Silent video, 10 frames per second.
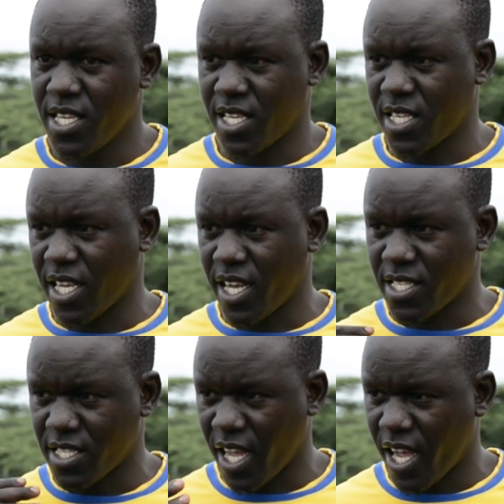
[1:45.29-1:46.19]
such
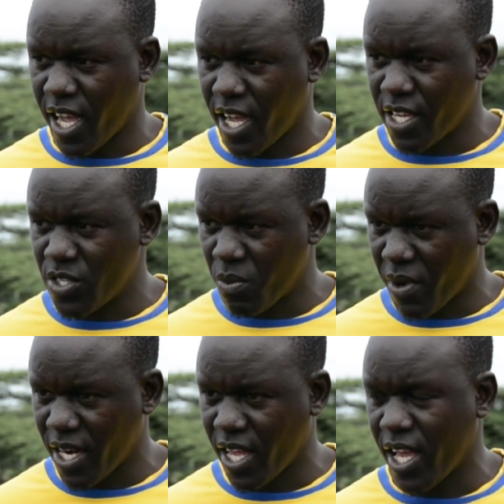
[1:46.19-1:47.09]
as uh,
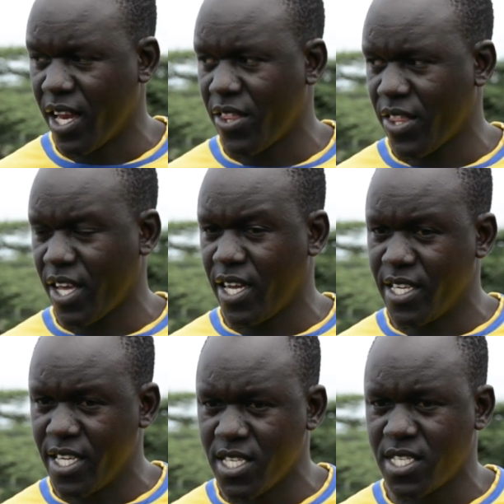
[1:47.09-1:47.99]
human health uh,
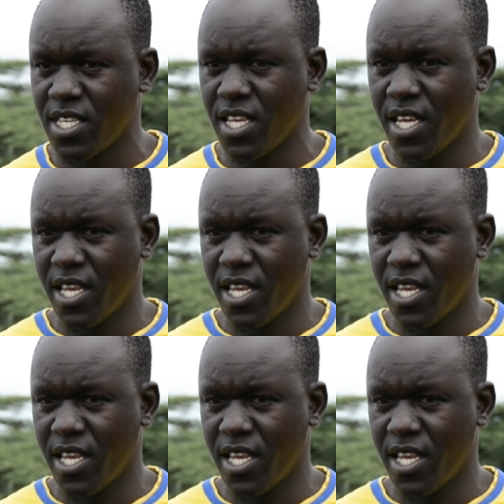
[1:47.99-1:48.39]
needs.